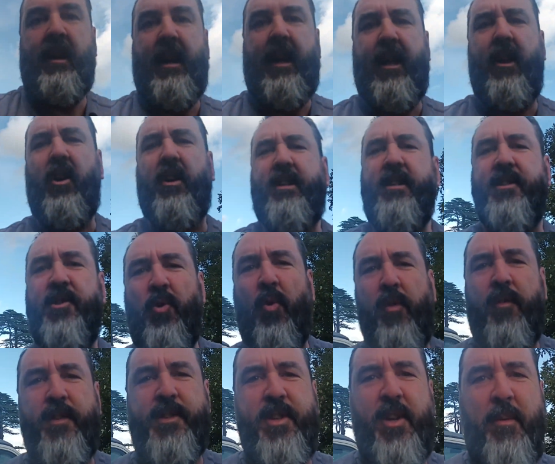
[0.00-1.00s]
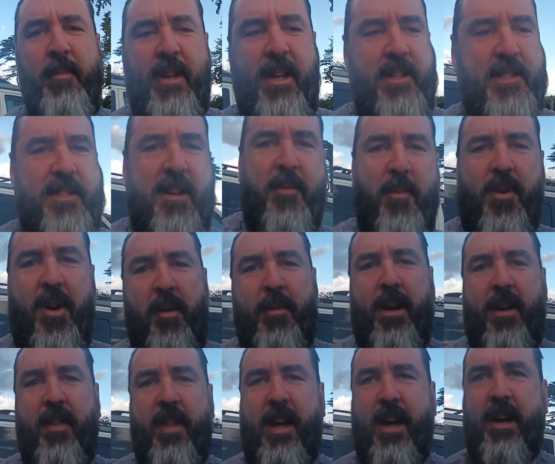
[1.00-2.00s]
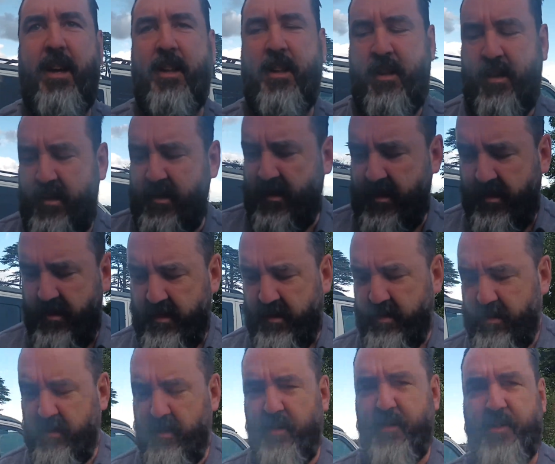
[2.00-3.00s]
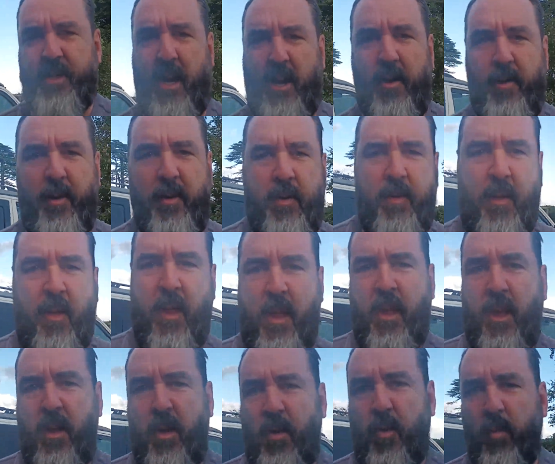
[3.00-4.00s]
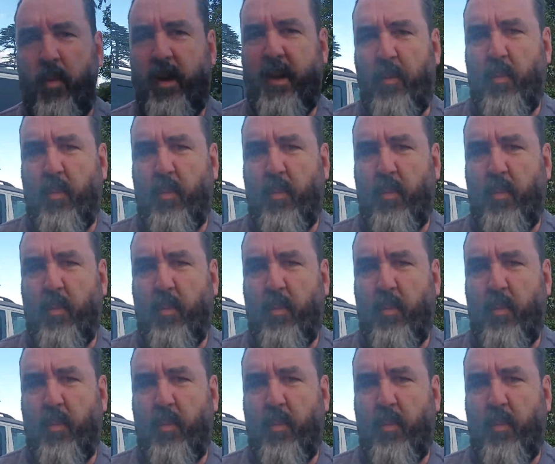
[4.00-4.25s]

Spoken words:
and I can talk for 2 minutes. Don't worry about that. So we